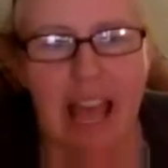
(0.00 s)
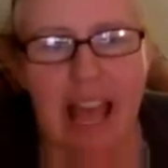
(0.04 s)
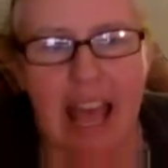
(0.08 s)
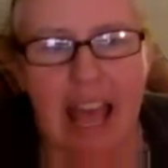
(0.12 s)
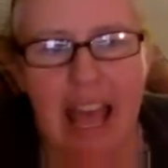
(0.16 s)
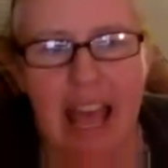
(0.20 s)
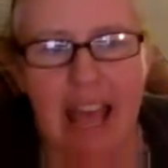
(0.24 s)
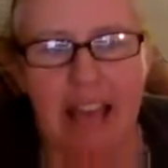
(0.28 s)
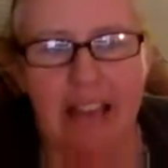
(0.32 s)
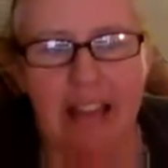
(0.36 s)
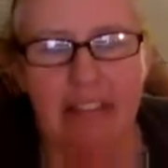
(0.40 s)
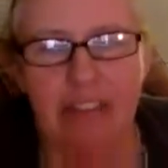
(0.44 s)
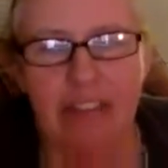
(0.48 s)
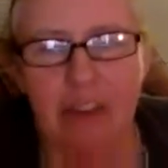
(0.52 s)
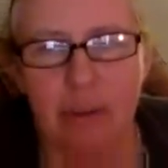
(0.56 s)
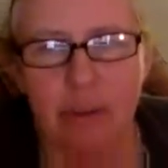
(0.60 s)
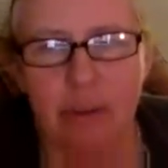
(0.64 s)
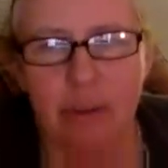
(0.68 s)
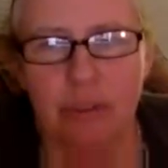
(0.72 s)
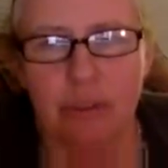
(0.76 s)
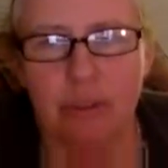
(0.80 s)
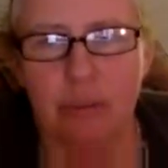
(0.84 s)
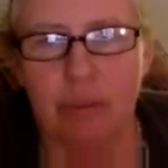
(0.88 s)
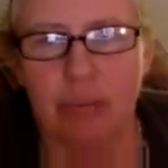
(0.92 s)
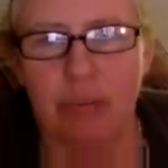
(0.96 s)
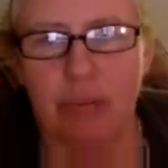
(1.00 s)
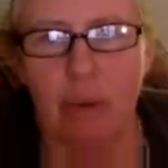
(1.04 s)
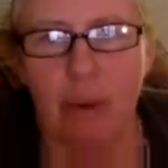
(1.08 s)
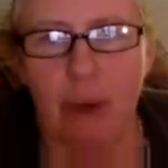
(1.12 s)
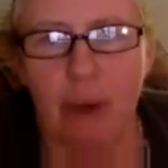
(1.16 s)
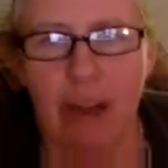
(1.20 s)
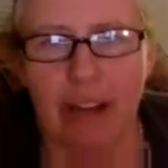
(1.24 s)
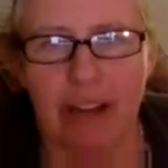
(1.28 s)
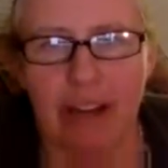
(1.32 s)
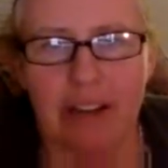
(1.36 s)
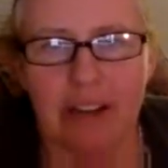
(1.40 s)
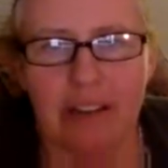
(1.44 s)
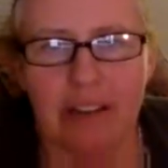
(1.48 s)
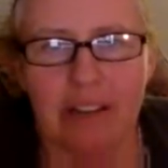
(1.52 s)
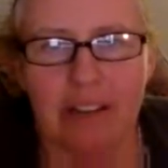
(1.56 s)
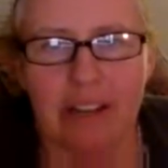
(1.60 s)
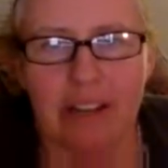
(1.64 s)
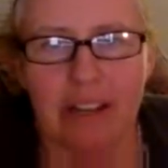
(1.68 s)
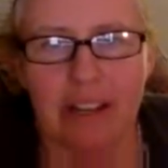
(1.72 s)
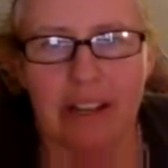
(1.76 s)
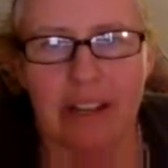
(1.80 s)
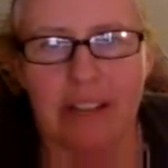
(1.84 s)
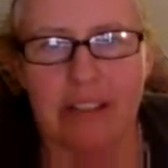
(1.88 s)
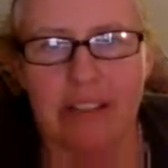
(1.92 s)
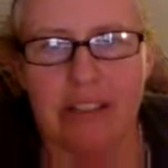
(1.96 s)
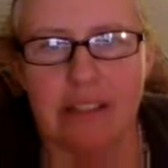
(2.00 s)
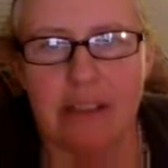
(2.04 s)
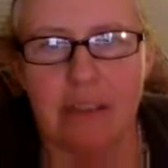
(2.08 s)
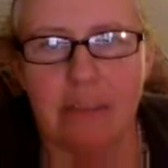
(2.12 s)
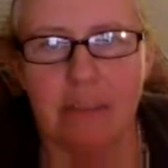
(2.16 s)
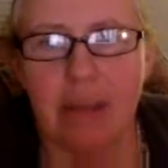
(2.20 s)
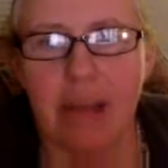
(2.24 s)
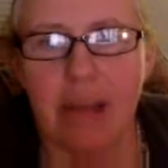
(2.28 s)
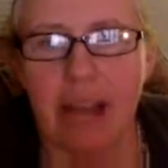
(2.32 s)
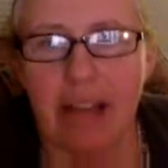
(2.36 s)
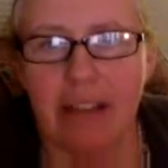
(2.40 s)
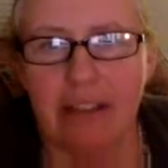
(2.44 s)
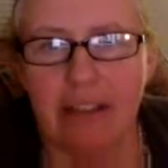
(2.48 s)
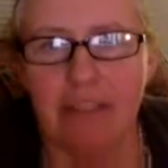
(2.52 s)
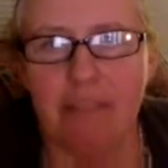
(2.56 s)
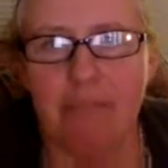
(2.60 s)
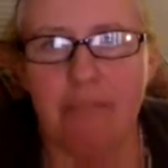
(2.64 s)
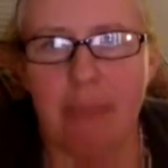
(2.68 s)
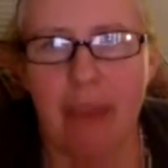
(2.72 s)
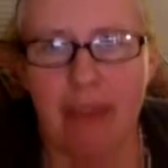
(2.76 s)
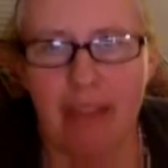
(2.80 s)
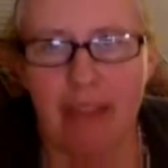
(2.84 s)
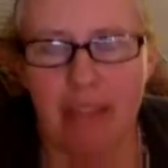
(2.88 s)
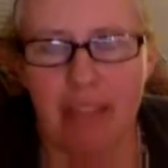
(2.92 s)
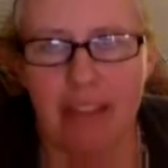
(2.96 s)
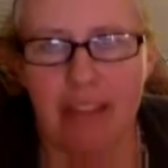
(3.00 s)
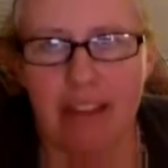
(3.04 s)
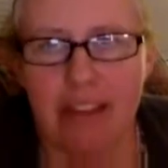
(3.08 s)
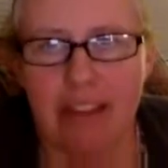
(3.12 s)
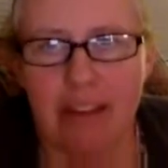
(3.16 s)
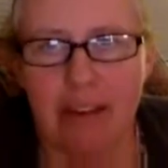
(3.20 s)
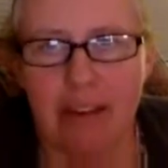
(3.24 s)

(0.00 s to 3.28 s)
and those required some kind of method,